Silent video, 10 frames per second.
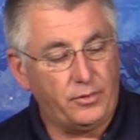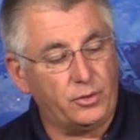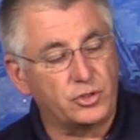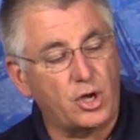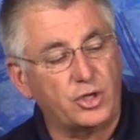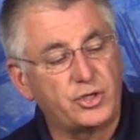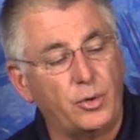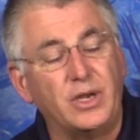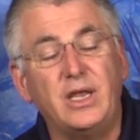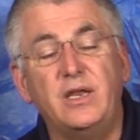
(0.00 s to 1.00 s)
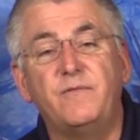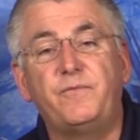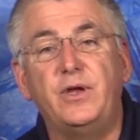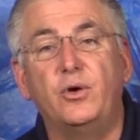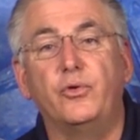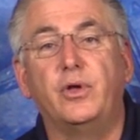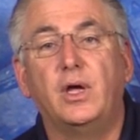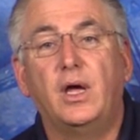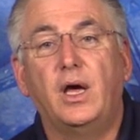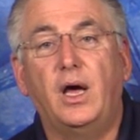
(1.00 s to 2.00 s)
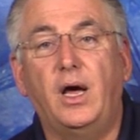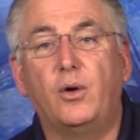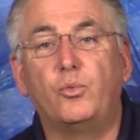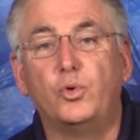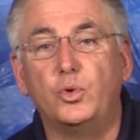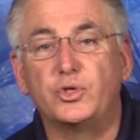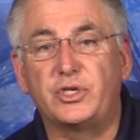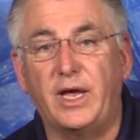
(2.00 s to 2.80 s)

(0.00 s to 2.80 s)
There's also an infield rules